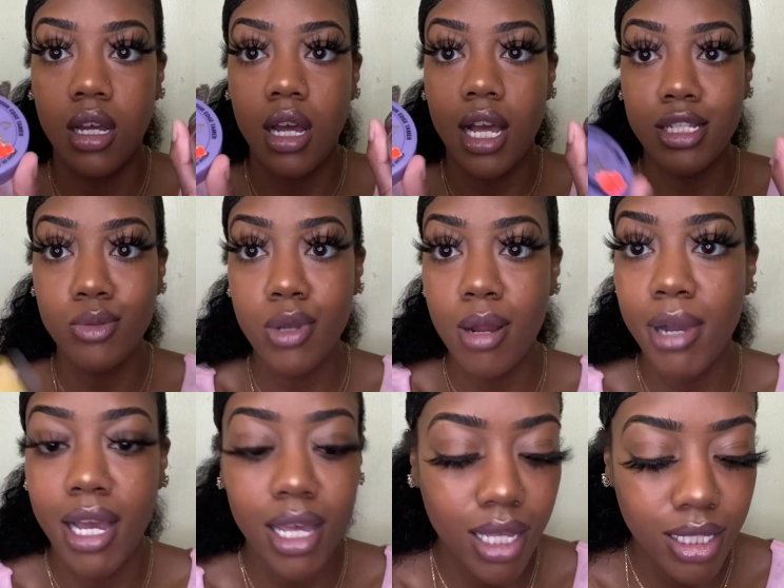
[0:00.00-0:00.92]
I swear
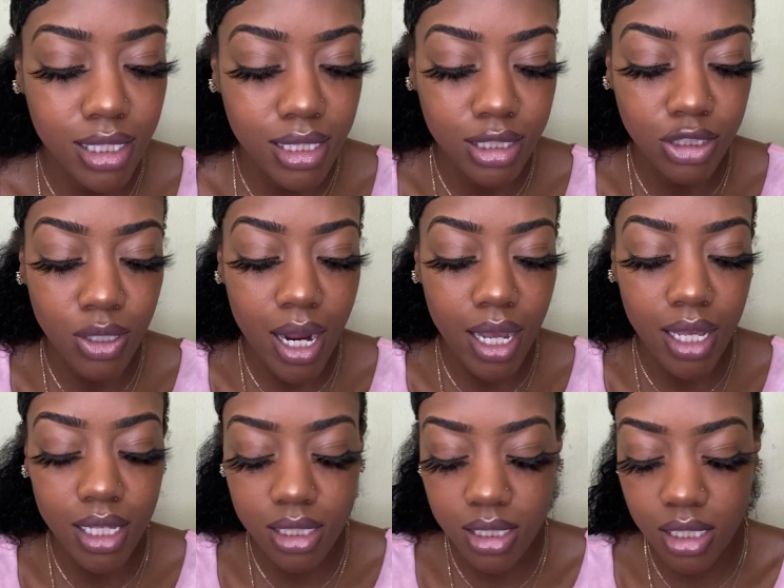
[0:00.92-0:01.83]
by it, try
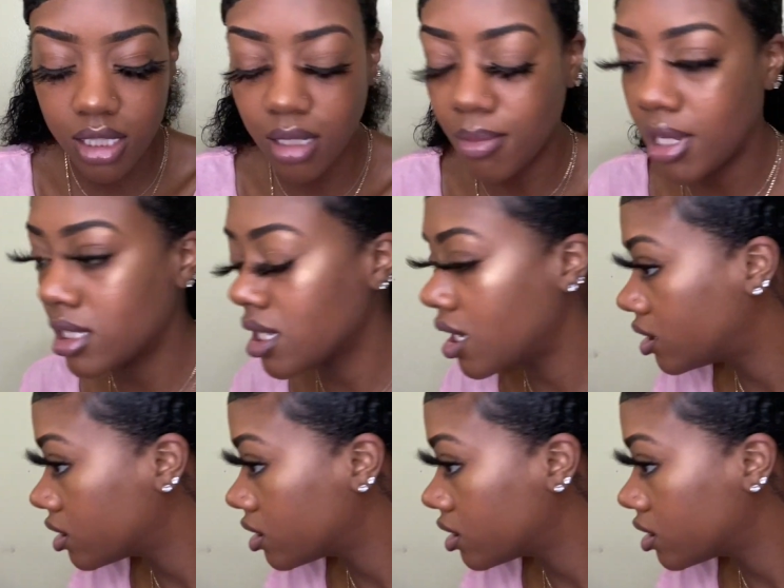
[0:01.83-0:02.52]
it. It's the best edge